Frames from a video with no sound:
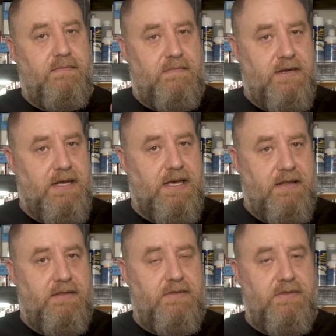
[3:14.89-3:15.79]

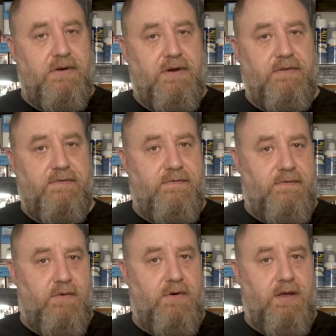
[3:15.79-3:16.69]
not
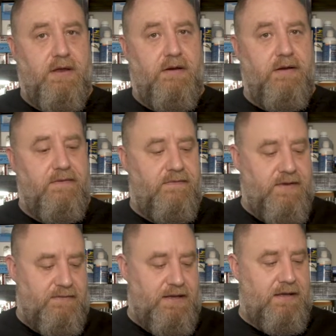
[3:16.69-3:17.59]

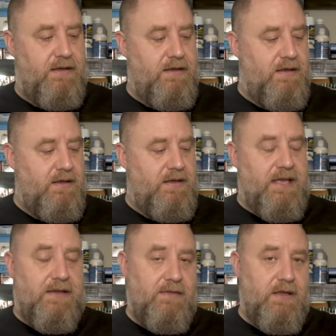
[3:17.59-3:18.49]
3,450.
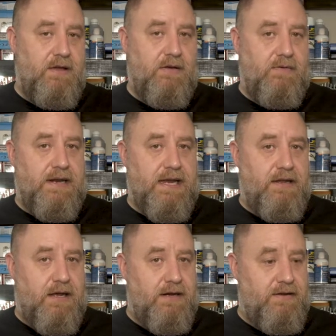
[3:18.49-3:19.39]
Even though when I
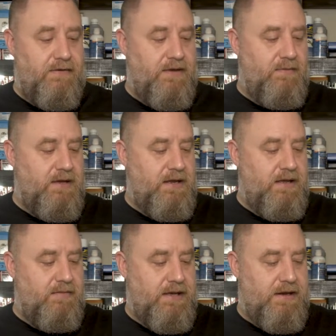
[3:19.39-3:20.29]
talked to somebody
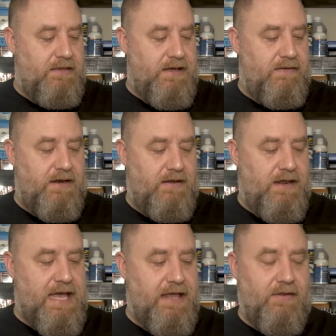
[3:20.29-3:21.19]
about it, they said it
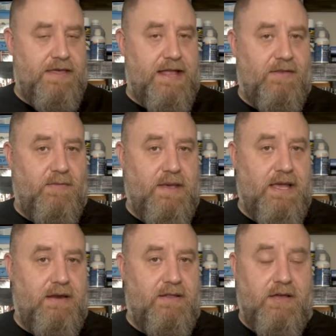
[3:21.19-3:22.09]
could handle that
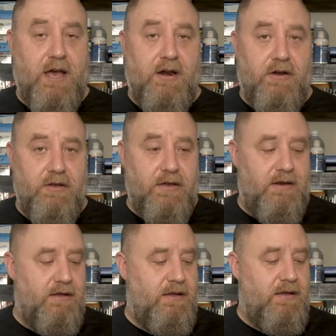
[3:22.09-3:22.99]
speed. The cutter
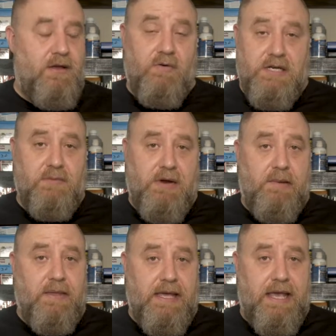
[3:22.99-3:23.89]
could, which it
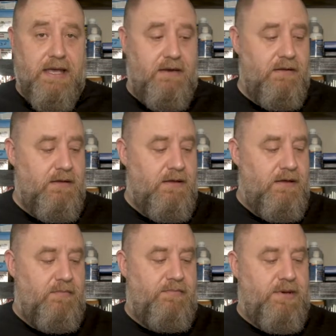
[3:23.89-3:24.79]
probably can,
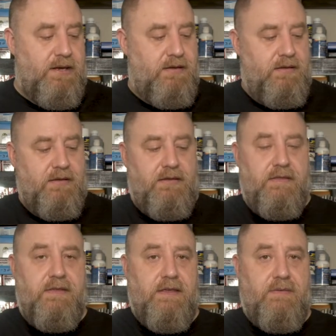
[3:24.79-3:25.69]
but
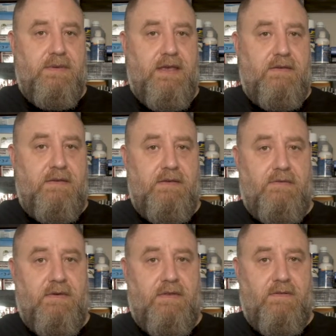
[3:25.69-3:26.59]
this piece
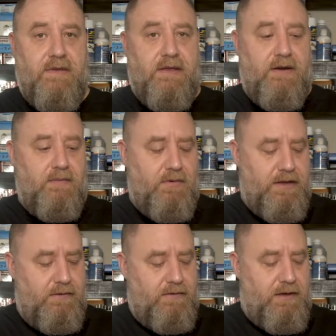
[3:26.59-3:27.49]
was the failure
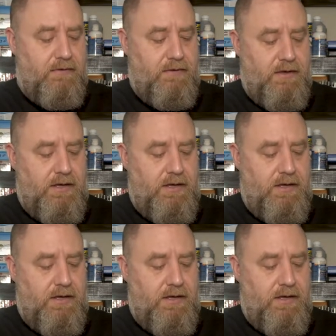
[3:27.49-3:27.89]
point. So